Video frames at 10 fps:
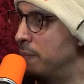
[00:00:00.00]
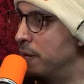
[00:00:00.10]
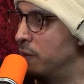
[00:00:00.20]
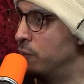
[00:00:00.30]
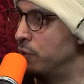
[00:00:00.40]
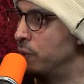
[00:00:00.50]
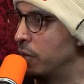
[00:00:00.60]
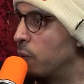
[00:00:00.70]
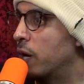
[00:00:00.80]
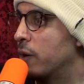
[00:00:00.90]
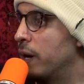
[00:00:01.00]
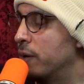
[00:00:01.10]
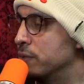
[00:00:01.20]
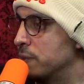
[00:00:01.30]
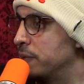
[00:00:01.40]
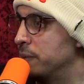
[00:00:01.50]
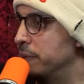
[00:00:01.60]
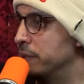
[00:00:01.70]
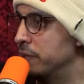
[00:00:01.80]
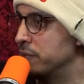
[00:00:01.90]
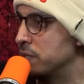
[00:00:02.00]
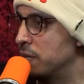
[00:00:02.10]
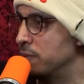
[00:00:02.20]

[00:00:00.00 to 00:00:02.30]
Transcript: Lebanon when you like walk around or something in the Middle East.